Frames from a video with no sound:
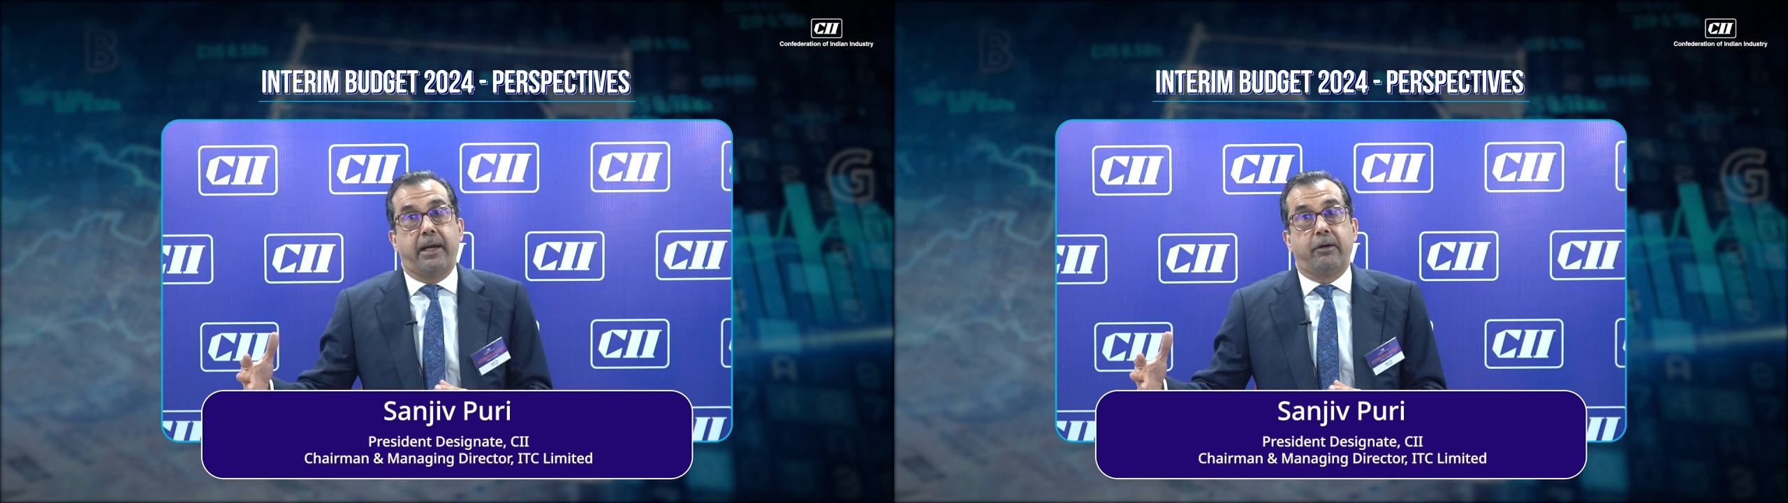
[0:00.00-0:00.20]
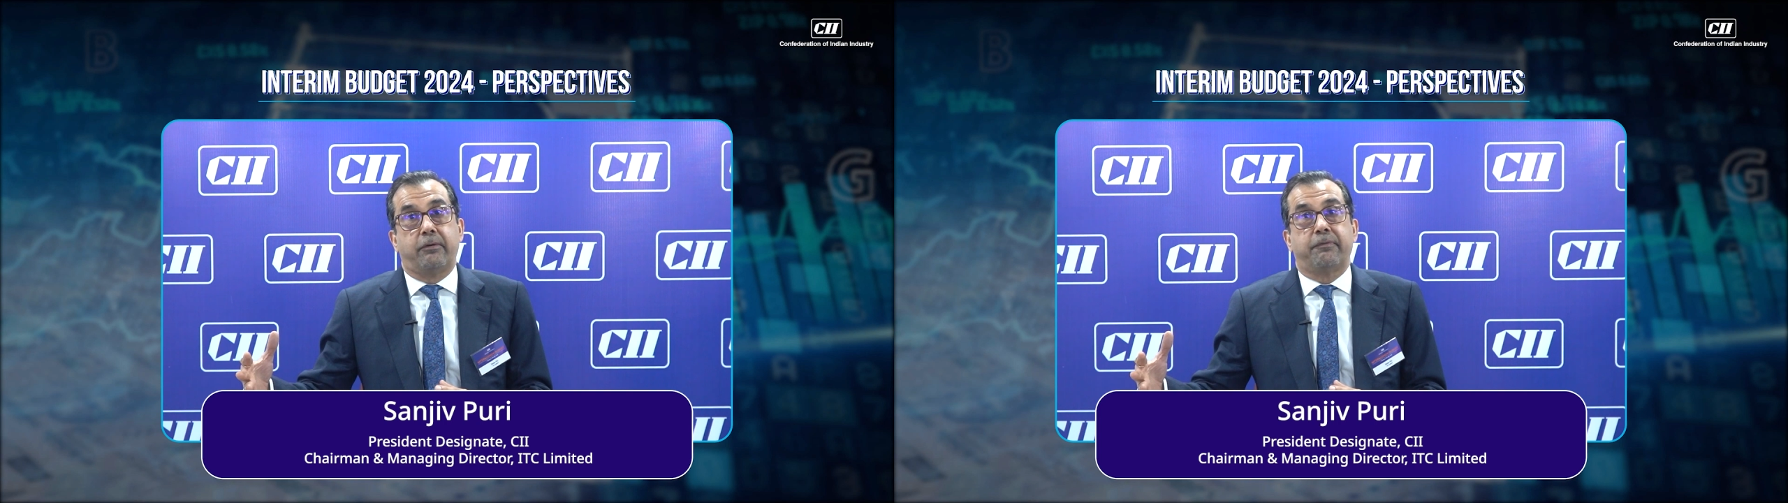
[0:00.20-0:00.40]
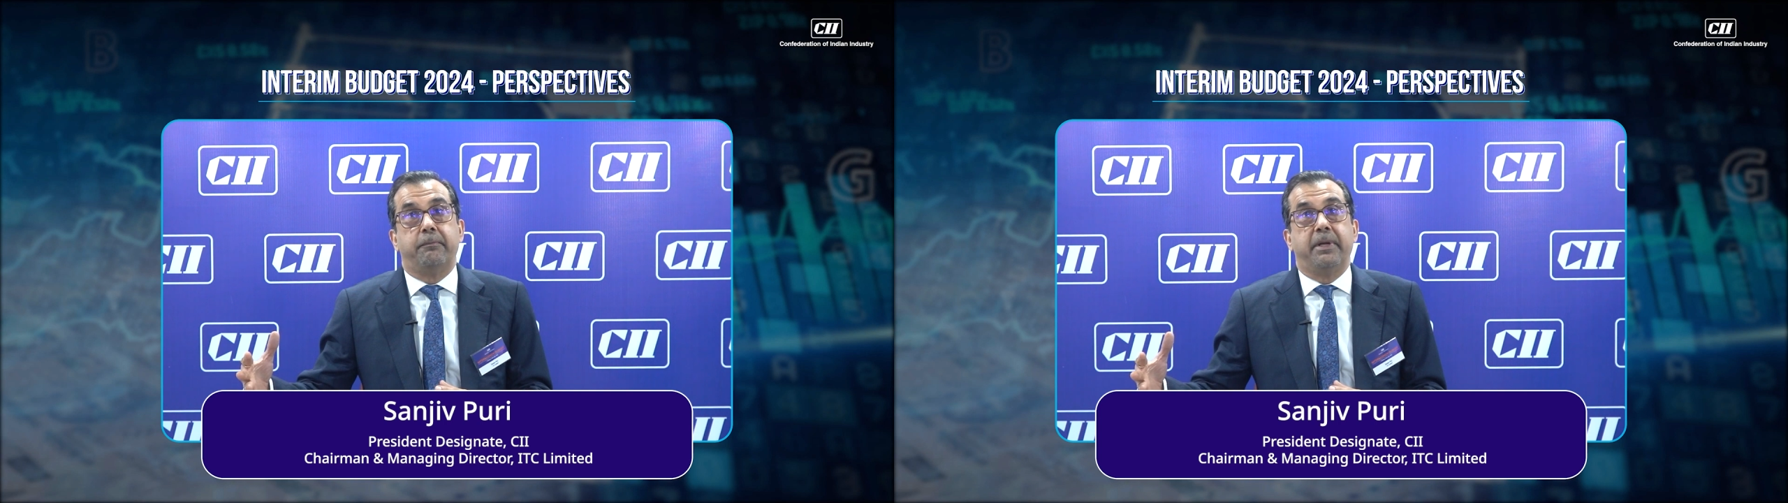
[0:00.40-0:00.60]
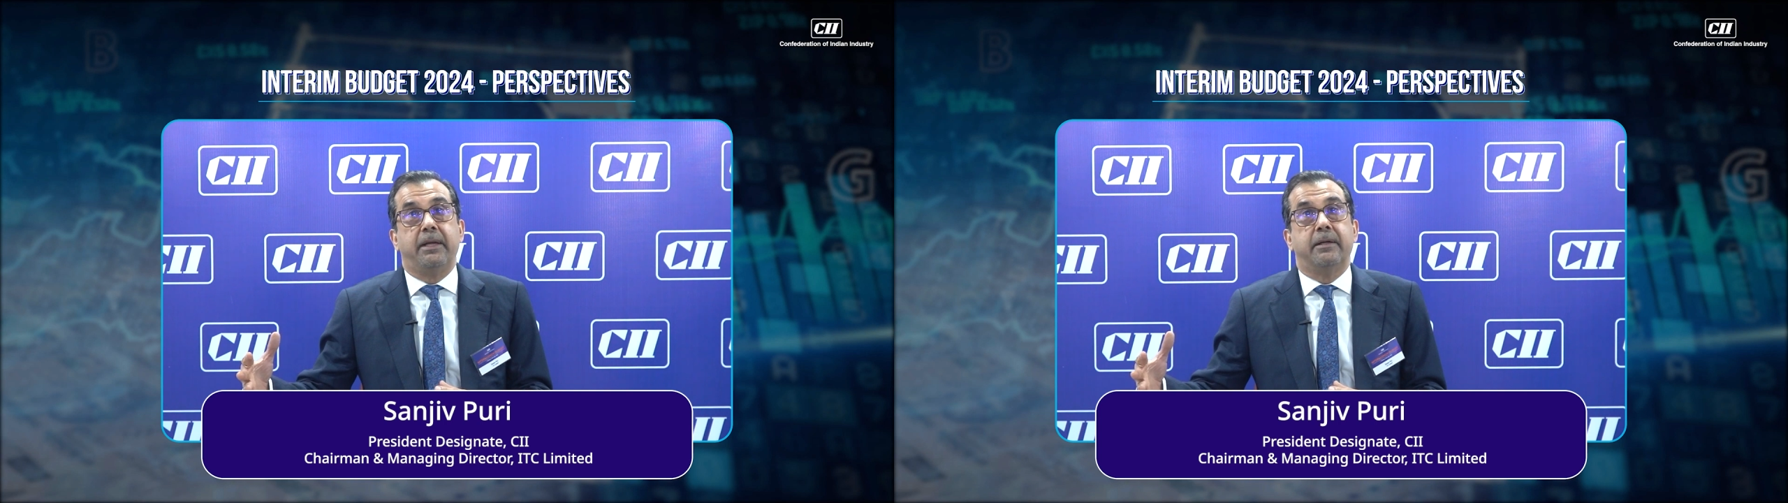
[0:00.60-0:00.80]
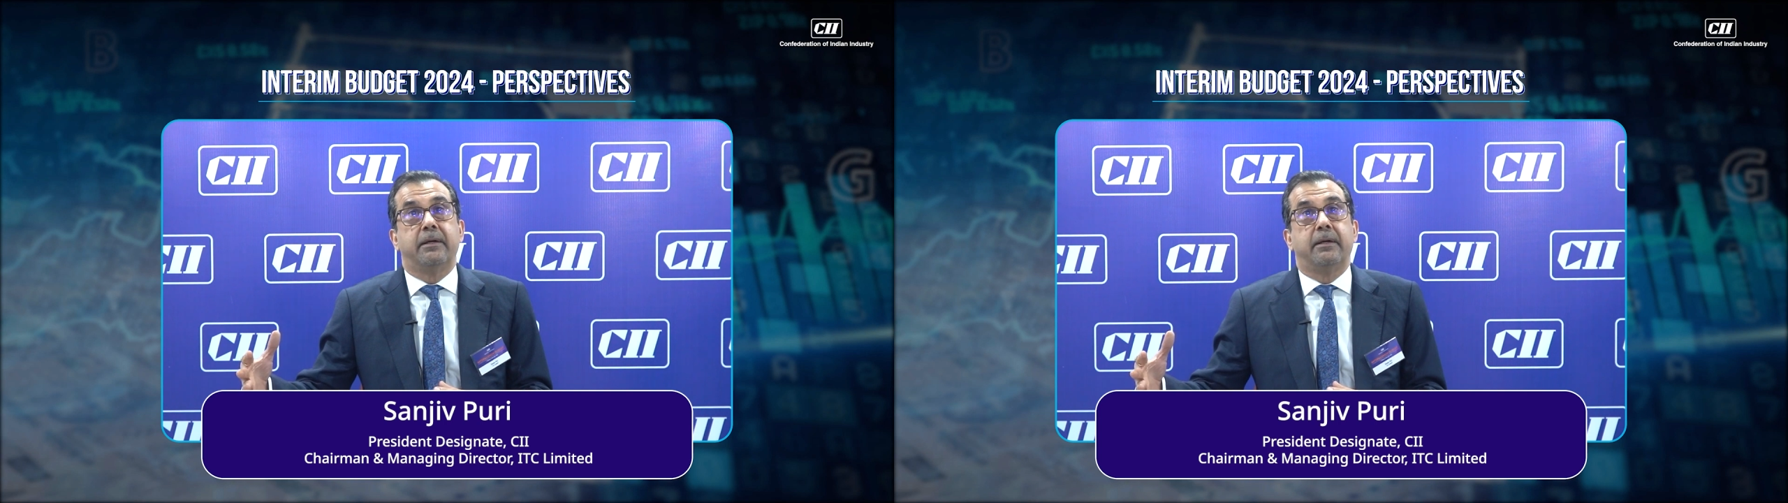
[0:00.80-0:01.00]
kind of
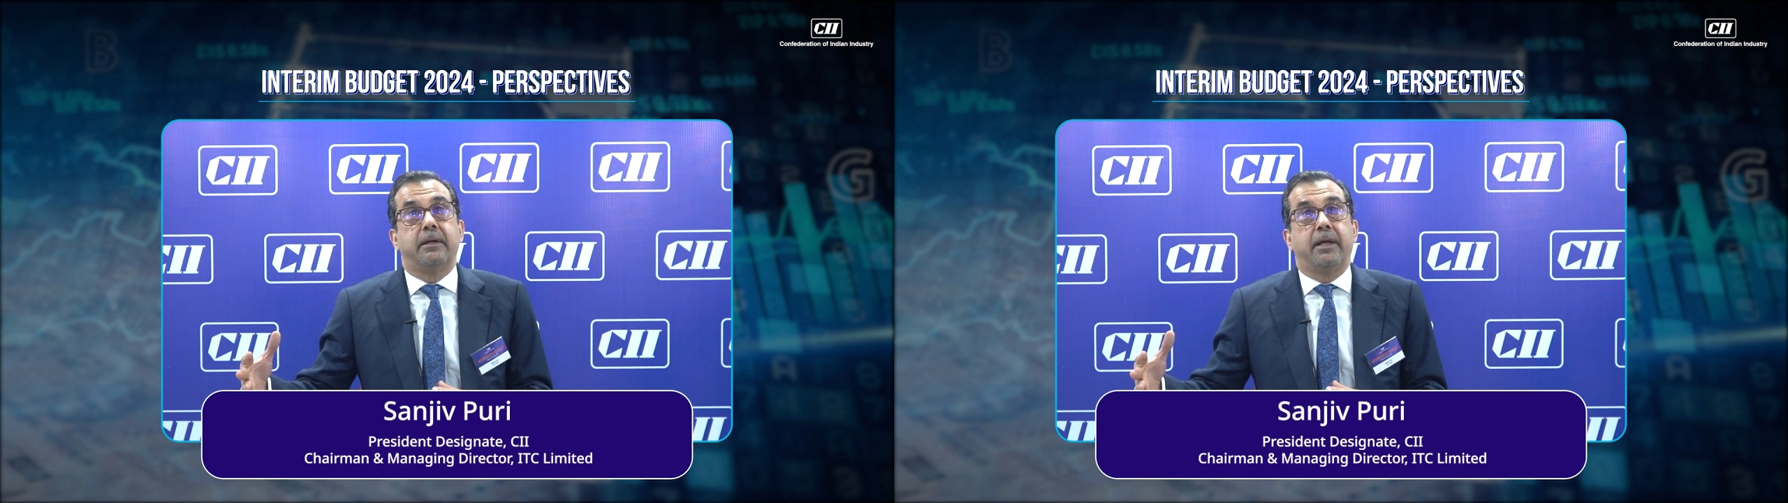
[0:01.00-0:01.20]
being